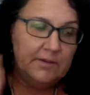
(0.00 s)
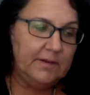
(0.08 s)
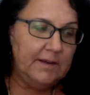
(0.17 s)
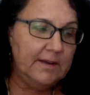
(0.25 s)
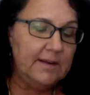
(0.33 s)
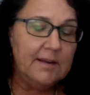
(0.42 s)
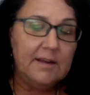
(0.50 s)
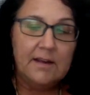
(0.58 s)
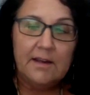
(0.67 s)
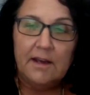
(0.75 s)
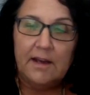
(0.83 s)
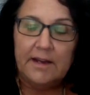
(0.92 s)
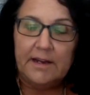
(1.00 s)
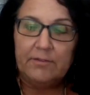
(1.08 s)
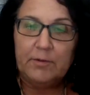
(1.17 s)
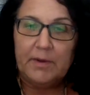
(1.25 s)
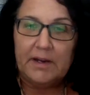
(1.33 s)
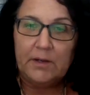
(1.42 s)
Okay. Hi,
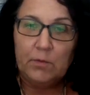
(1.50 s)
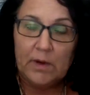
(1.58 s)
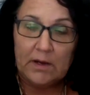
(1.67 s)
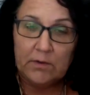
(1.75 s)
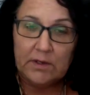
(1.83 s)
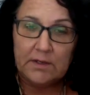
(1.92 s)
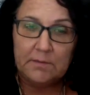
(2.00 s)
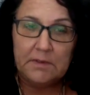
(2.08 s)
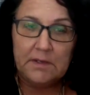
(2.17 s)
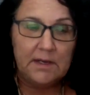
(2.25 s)
everybody. Welcome.